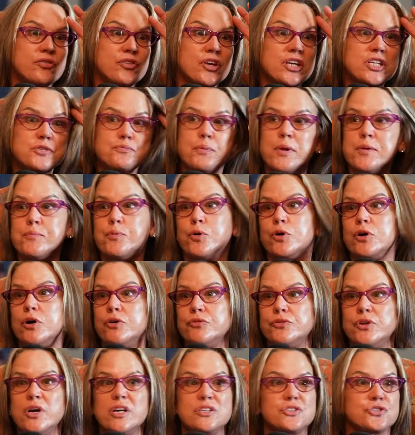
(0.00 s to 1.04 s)
These people go
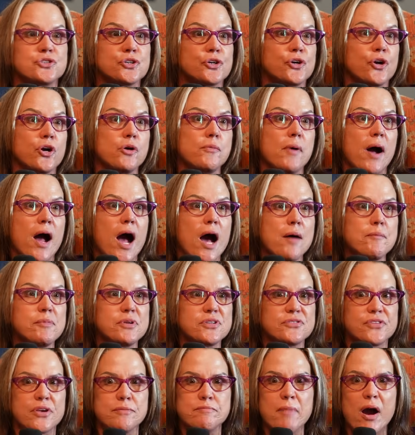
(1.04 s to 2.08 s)
nuts. The girl behind me
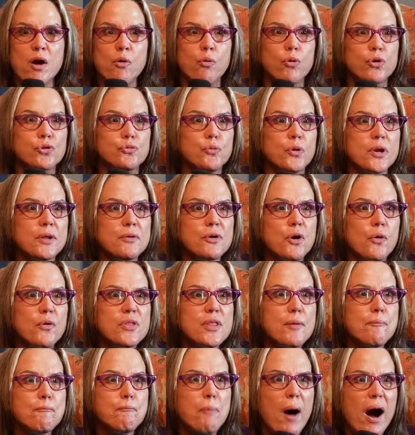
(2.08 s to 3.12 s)
said, my horse wouldn't go in
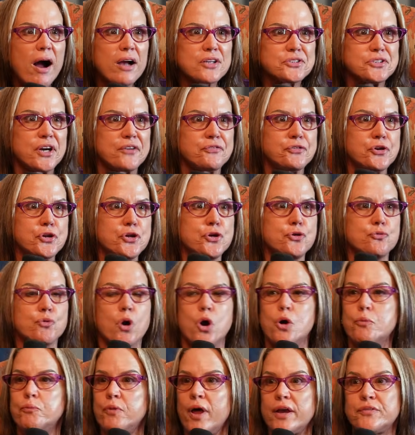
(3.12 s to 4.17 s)
the box after you
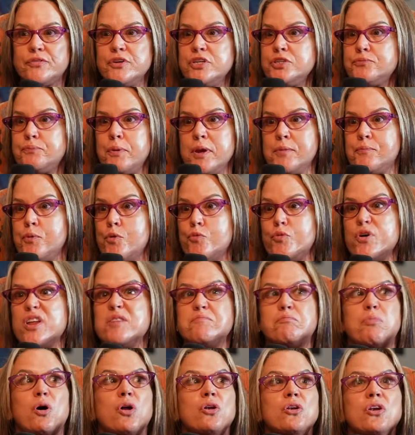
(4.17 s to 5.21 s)
rope. Like, these people went
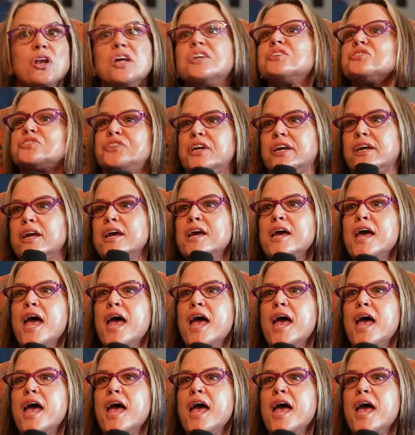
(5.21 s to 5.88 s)
ballistic.